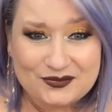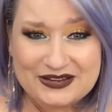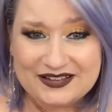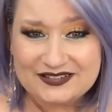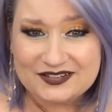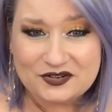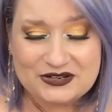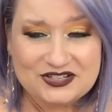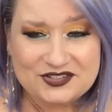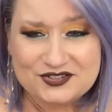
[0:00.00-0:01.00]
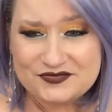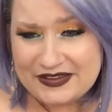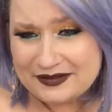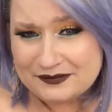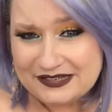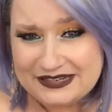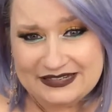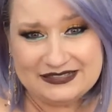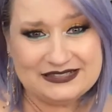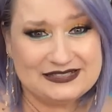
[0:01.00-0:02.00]
We got to know each other's
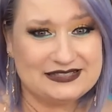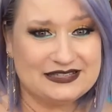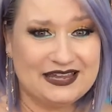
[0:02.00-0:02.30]
families.